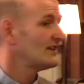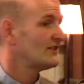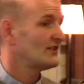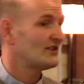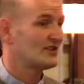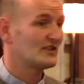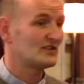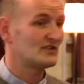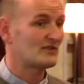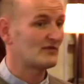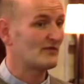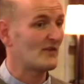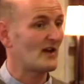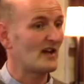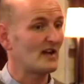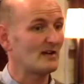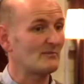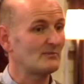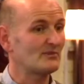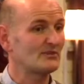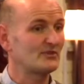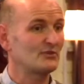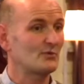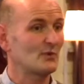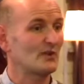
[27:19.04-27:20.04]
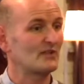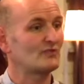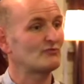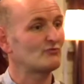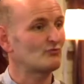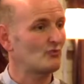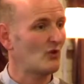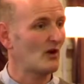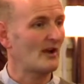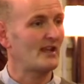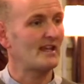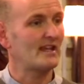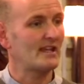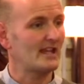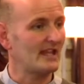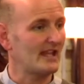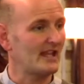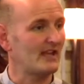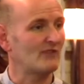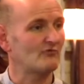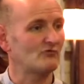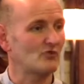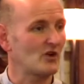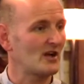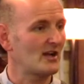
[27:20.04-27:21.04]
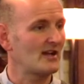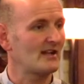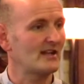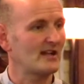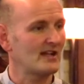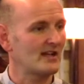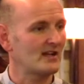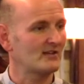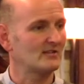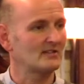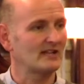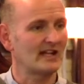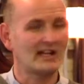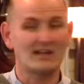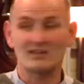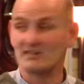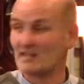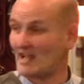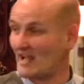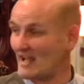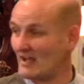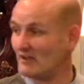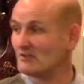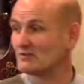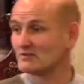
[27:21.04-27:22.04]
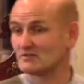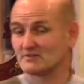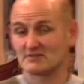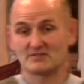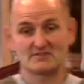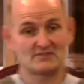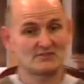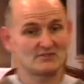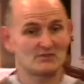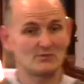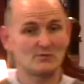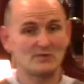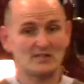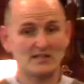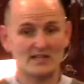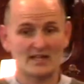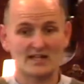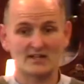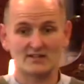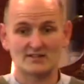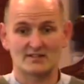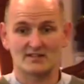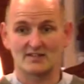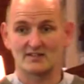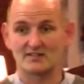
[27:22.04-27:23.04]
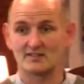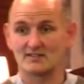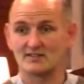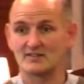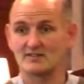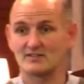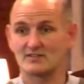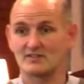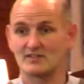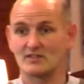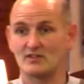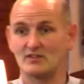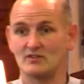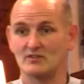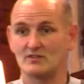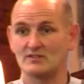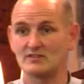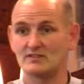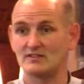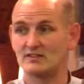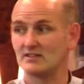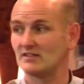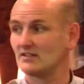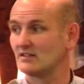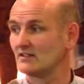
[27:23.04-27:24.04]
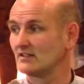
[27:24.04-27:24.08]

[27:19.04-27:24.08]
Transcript: that is available to us right here, right now? How, how do we access this security?